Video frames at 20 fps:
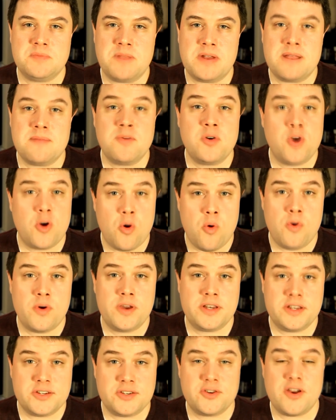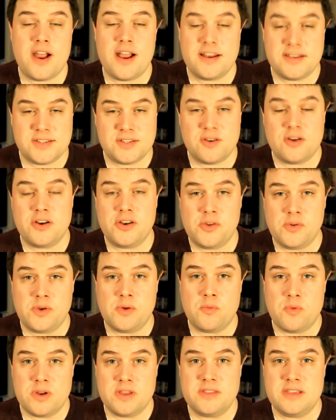but I'm going to try to start
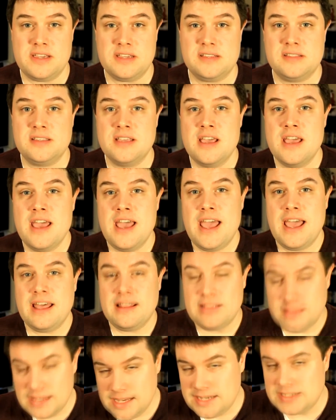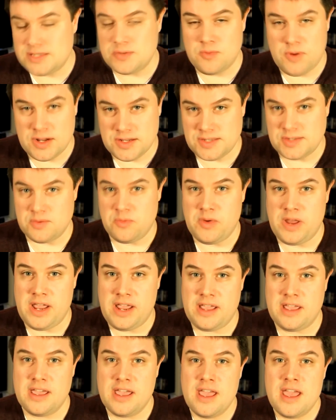doing one of these at least once a
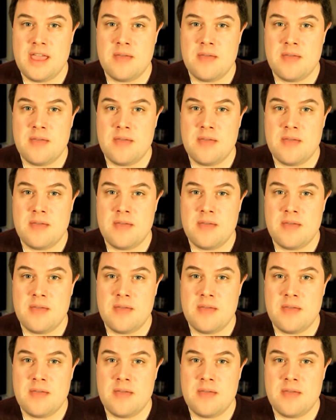week,